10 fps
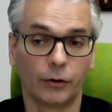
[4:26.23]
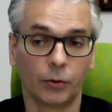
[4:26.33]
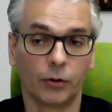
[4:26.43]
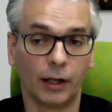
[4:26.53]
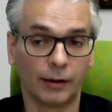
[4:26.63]

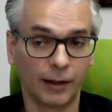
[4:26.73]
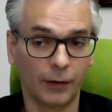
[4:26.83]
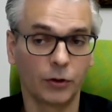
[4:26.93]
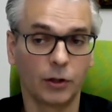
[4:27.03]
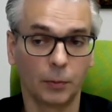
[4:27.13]
So a
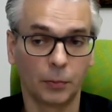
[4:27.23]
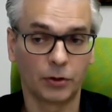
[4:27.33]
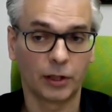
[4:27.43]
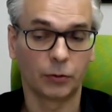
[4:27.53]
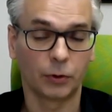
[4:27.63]

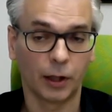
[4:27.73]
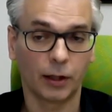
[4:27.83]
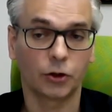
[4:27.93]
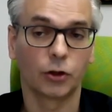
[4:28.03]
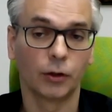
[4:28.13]
70% reduction